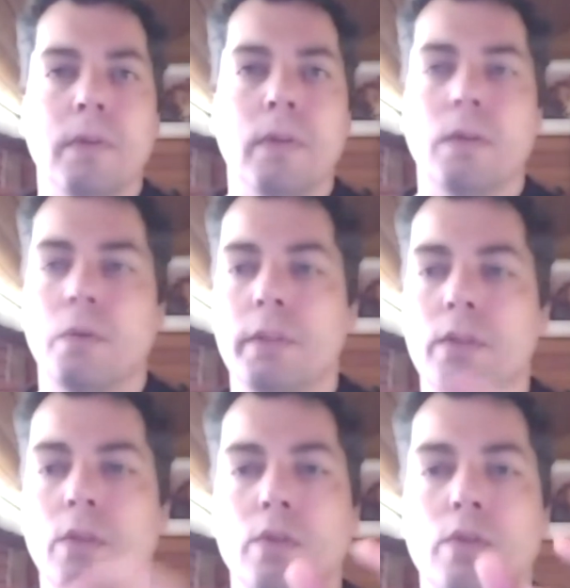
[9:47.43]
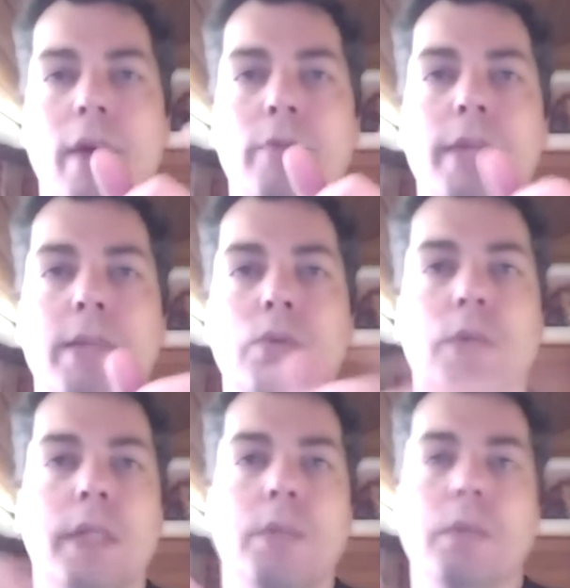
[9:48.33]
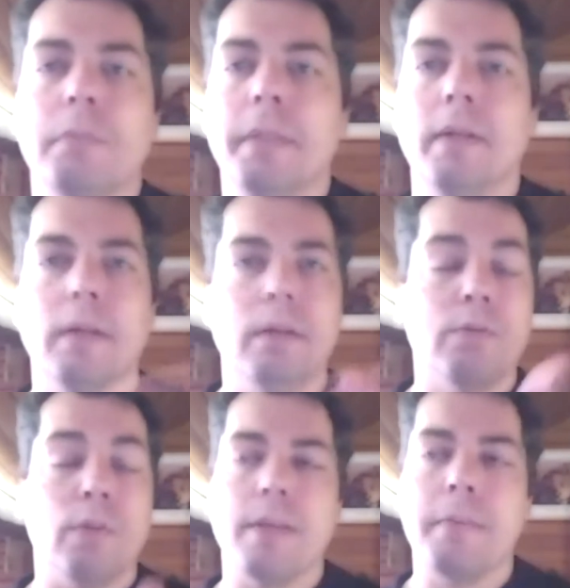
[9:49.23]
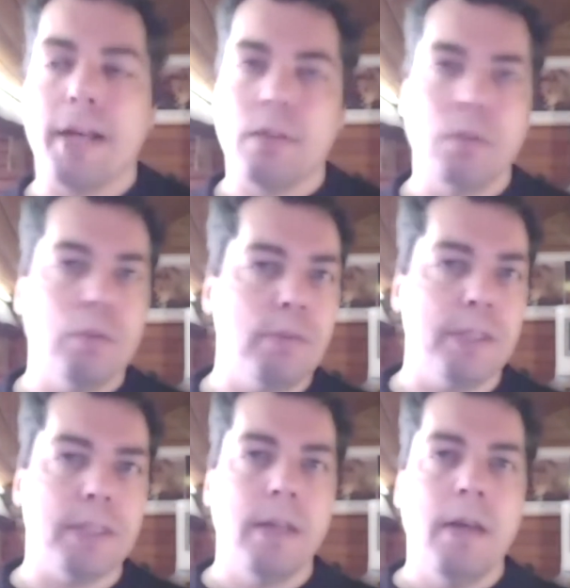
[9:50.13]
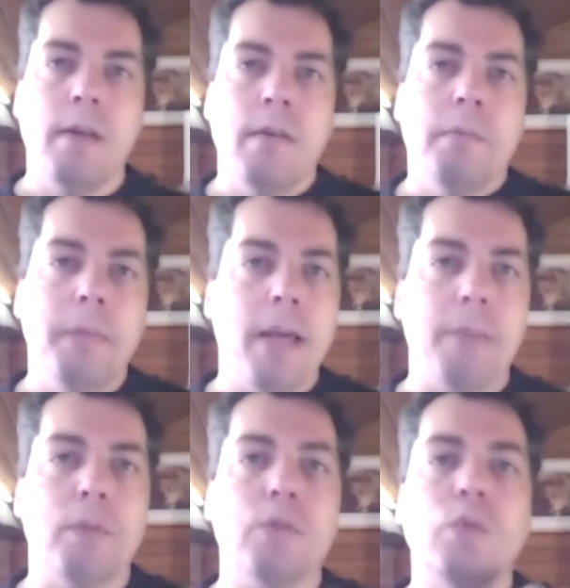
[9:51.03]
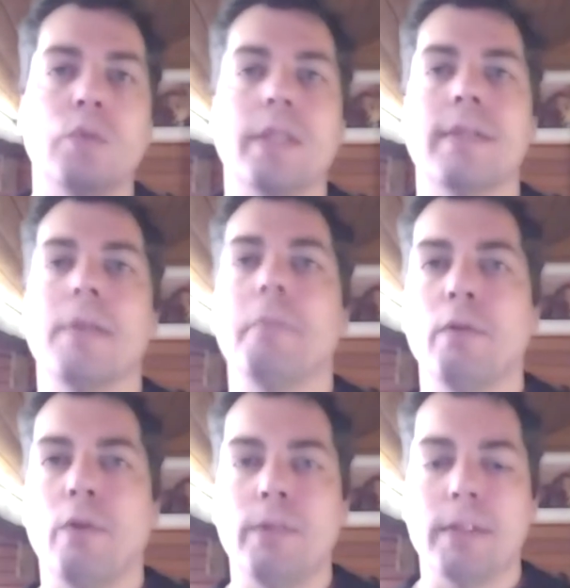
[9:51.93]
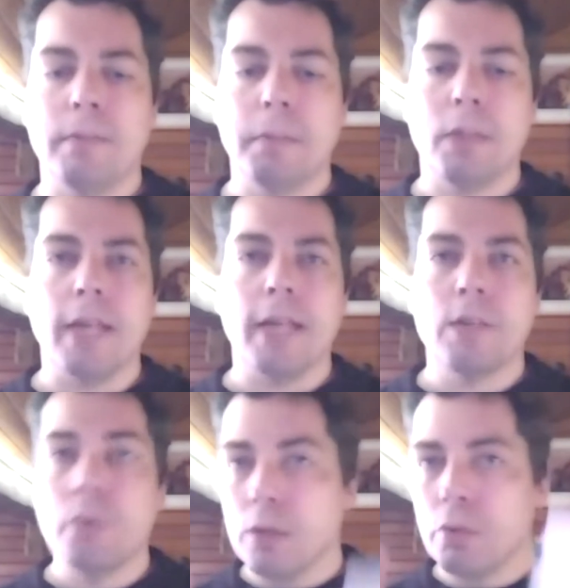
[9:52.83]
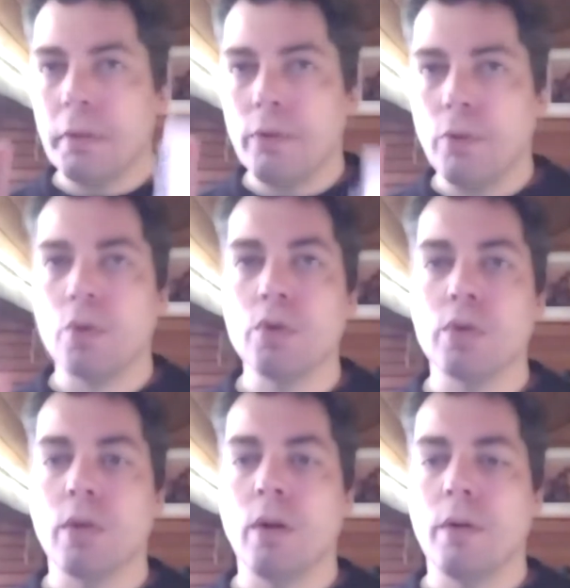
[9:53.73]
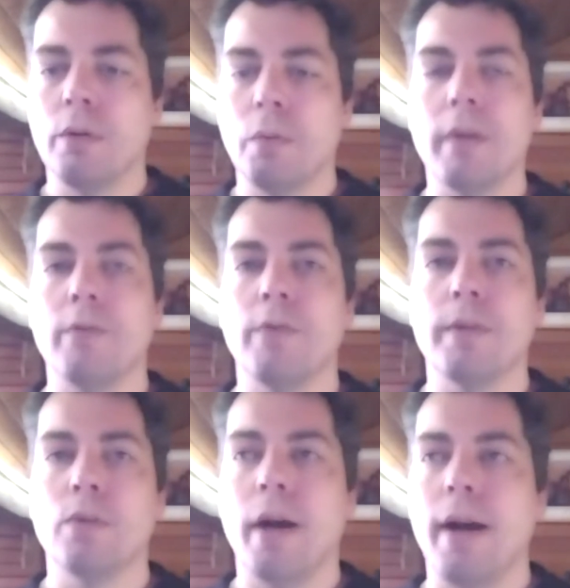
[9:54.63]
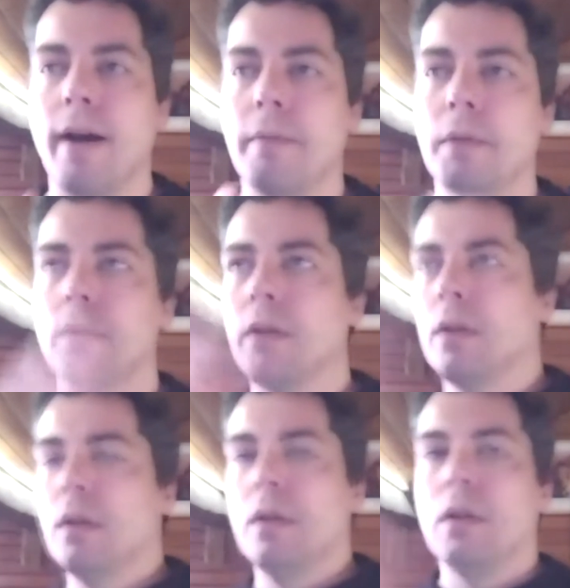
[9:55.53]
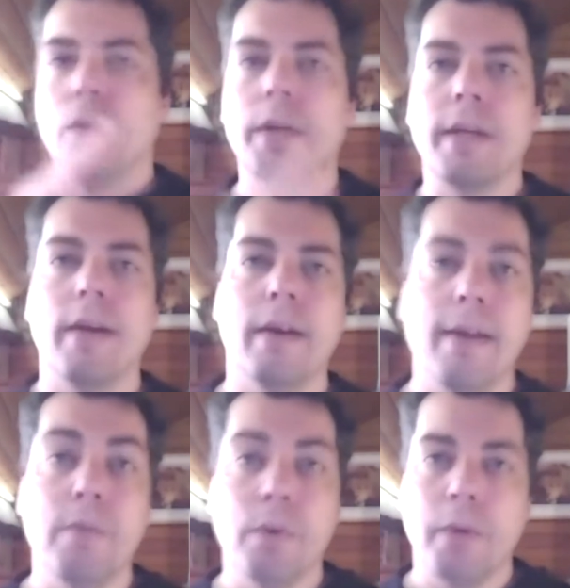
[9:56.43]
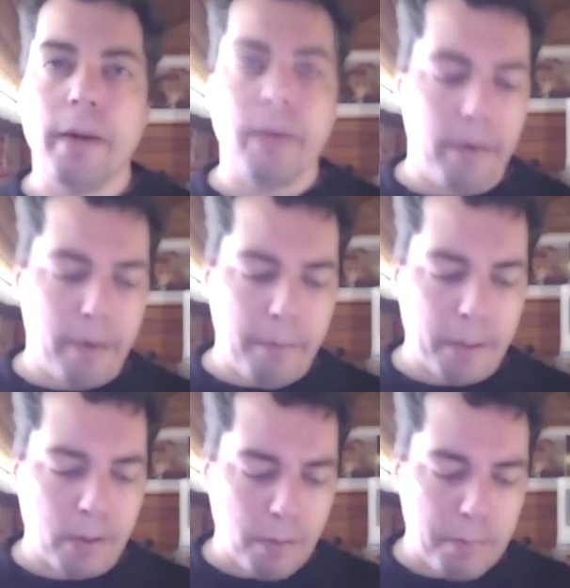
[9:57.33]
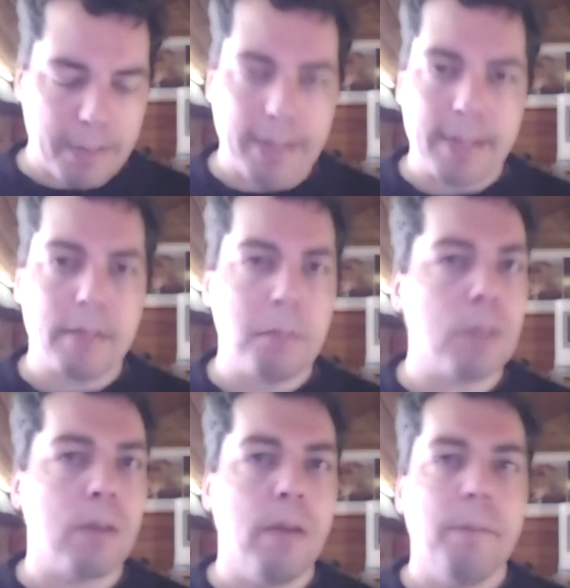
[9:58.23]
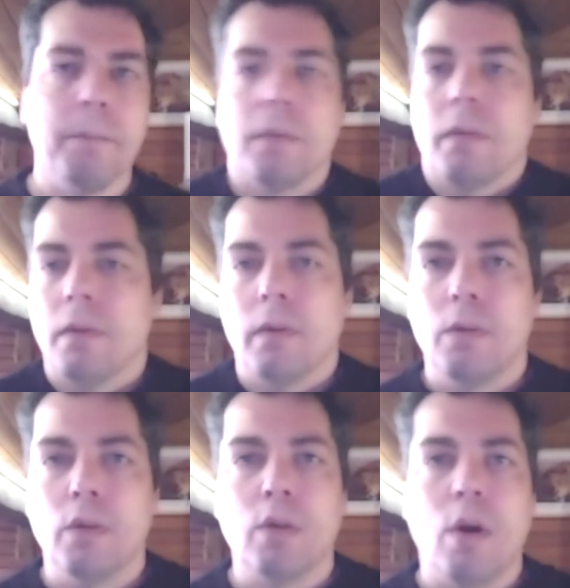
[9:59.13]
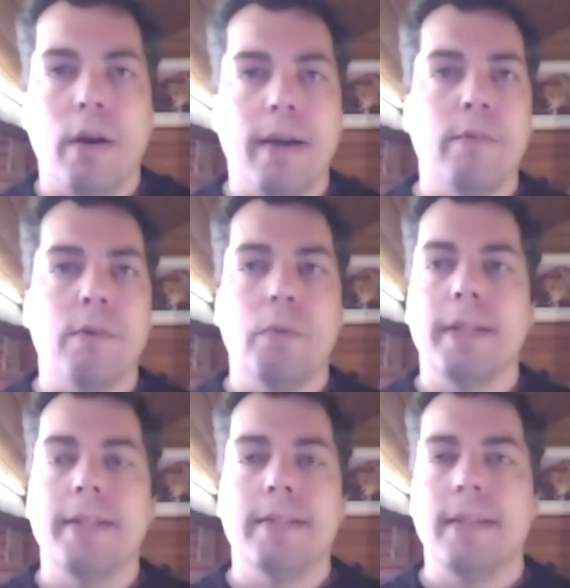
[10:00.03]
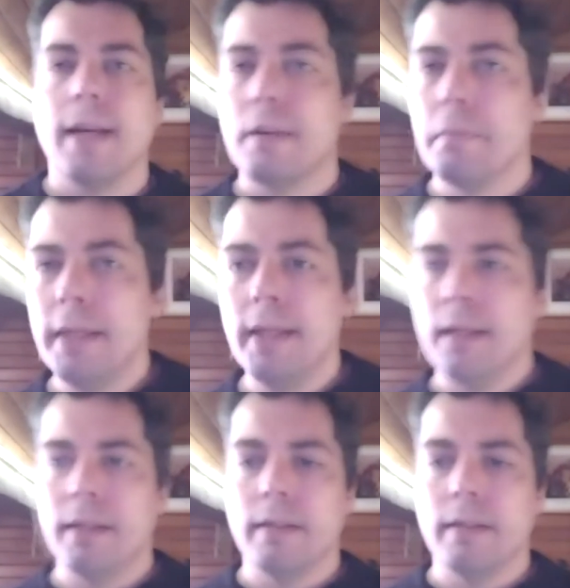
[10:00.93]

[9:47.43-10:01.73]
with the, the affiliate cookie will be uh, for them. I don't know this. Me, I'm not the good example for this because I try to be focused on one thing. So I, am not going uh, everywhere uh, about businesses, but not everyone is like me in